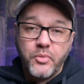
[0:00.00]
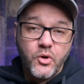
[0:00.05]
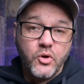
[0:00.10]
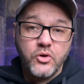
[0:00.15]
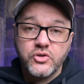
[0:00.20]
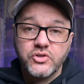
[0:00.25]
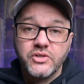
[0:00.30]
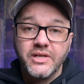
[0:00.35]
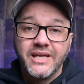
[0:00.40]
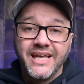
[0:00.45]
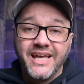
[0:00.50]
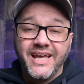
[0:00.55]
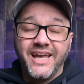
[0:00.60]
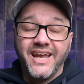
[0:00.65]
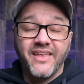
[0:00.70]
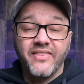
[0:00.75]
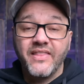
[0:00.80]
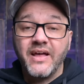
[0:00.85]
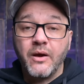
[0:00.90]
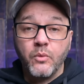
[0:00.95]
box,
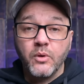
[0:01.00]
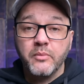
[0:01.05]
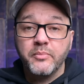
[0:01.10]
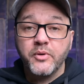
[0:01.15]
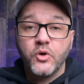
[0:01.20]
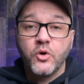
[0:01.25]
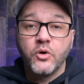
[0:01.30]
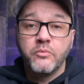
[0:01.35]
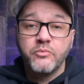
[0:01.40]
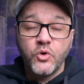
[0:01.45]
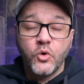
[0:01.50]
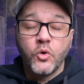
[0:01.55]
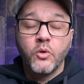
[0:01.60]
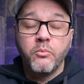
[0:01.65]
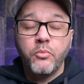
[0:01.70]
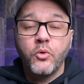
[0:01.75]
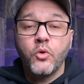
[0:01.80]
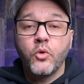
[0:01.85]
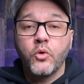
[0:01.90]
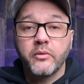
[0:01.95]
and that will become your
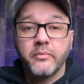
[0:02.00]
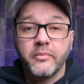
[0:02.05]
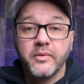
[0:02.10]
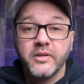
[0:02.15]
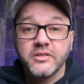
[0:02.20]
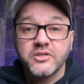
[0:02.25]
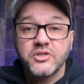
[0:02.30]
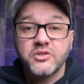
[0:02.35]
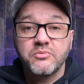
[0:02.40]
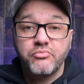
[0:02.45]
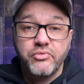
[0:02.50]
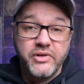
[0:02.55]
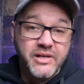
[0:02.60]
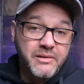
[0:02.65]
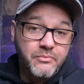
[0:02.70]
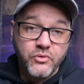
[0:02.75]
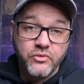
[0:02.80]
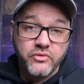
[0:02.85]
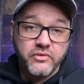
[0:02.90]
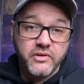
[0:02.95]
portable spray
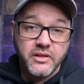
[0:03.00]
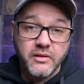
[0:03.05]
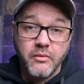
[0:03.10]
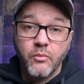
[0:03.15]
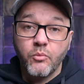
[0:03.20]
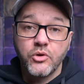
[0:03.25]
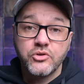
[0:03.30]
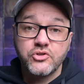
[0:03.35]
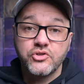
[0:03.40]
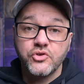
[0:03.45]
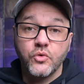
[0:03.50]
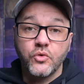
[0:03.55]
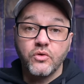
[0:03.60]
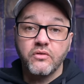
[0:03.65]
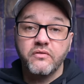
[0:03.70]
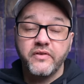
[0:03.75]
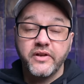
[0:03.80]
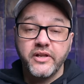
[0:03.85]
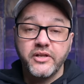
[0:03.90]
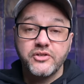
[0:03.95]
booth. And then once you're all
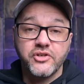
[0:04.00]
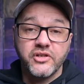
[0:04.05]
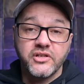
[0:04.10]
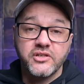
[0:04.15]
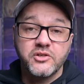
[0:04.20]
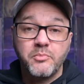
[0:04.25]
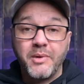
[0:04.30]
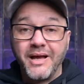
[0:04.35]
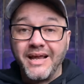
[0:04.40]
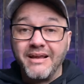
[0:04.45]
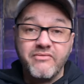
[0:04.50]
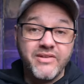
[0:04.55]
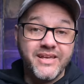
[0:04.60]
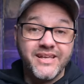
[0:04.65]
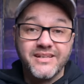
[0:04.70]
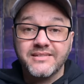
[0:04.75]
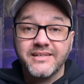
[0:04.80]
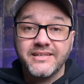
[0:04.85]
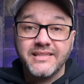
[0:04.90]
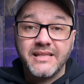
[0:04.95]
finished, you can just pack everything
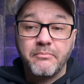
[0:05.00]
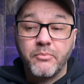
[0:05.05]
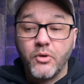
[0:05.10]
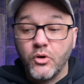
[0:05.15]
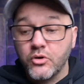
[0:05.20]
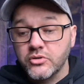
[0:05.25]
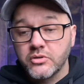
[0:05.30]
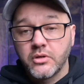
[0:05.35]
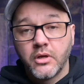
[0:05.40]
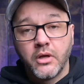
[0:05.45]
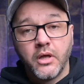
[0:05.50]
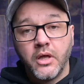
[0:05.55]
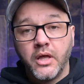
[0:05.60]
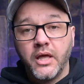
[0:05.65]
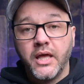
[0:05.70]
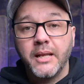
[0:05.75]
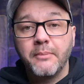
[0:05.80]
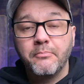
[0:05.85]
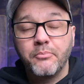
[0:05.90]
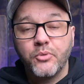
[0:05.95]
inside that box
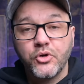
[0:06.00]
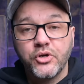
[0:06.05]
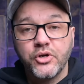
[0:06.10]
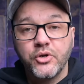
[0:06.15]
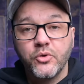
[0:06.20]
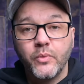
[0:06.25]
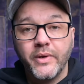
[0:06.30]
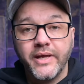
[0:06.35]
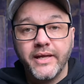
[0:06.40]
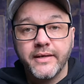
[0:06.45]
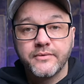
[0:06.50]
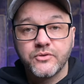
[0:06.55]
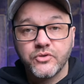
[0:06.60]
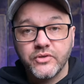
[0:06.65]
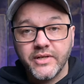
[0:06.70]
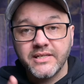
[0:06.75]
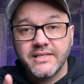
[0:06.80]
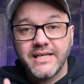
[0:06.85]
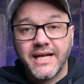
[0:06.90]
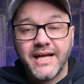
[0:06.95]
and put it away. So
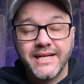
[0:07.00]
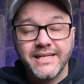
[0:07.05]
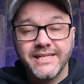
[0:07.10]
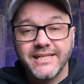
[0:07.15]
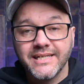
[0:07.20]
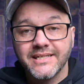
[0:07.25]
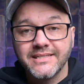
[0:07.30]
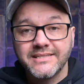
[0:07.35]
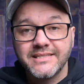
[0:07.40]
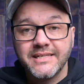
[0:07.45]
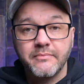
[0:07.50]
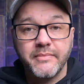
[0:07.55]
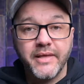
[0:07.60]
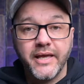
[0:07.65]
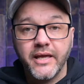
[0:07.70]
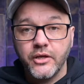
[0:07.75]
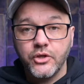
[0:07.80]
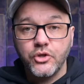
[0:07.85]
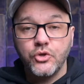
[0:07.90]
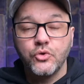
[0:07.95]
nice handy little tip
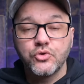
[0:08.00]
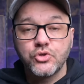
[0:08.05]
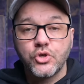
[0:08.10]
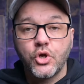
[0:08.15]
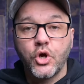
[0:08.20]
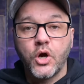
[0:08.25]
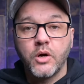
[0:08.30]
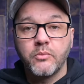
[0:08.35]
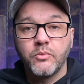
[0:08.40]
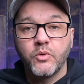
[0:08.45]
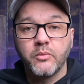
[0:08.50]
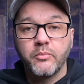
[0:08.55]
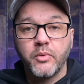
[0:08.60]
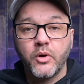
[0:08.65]
there, use a cardboard